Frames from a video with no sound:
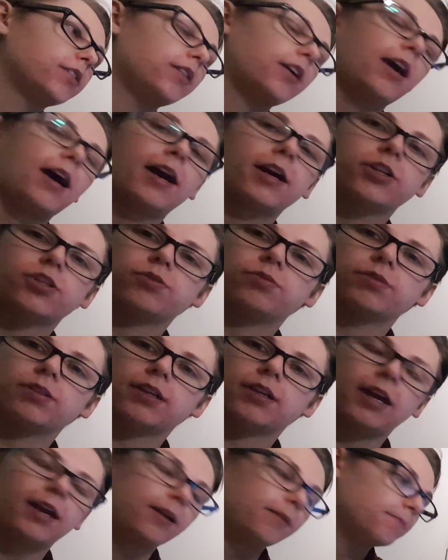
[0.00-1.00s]
to the actual
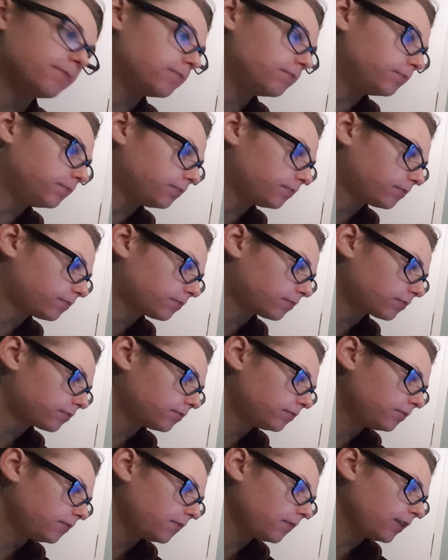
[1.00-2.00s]
game.
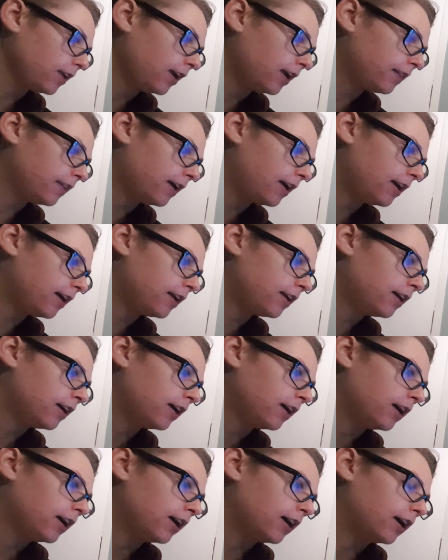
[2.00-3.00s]
And then
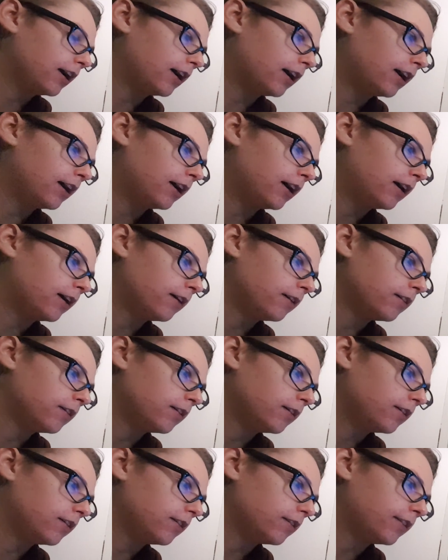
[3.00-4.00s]

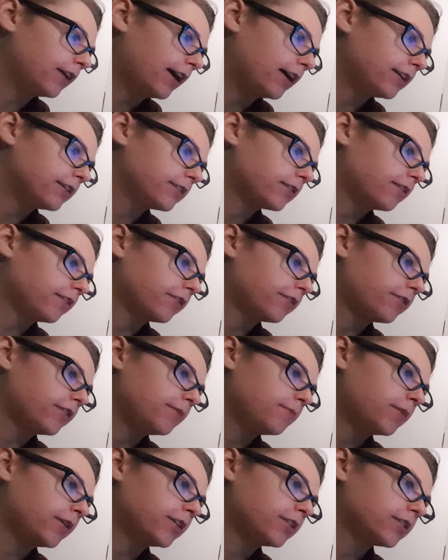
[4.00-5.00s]
that is our
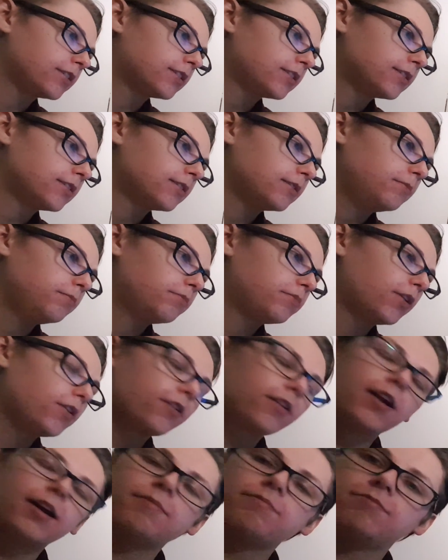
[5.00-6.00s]
3 months
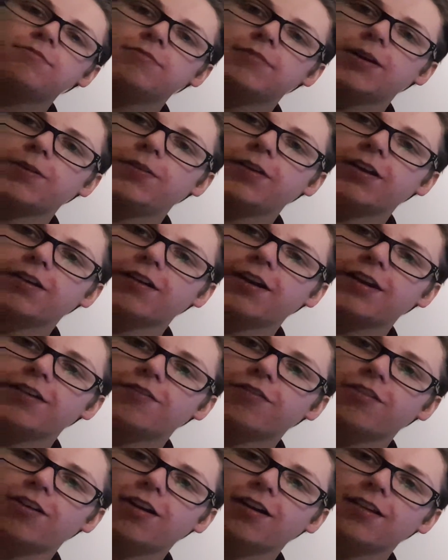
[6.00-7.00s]
program that we created
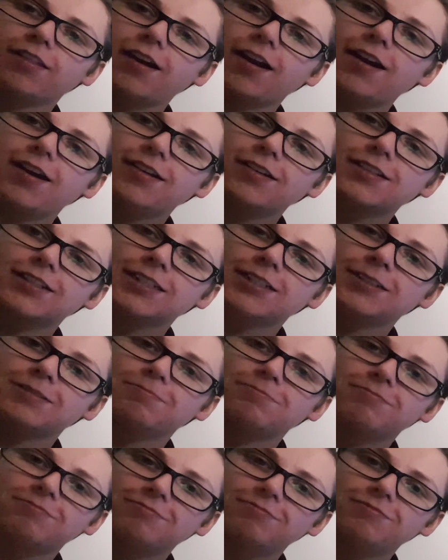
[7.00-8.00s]
for our client.
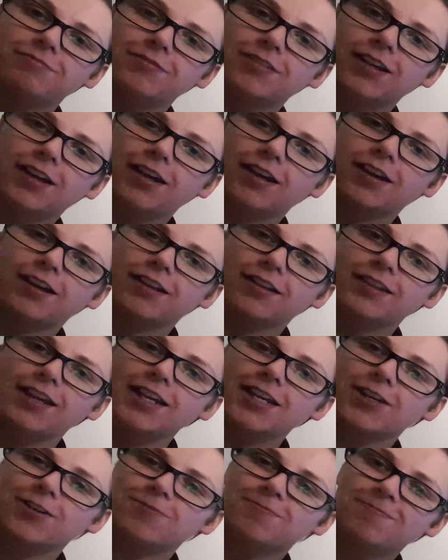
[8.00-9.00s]
And
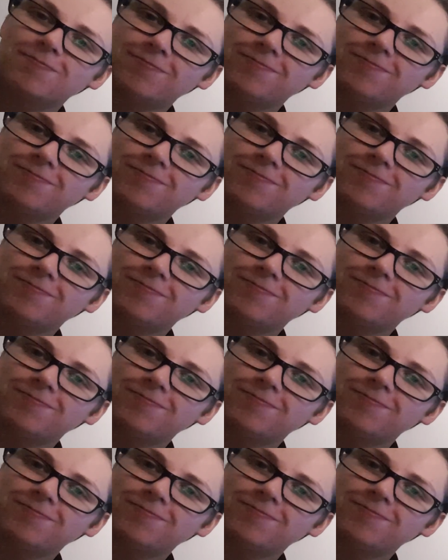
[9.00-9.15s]
thank you.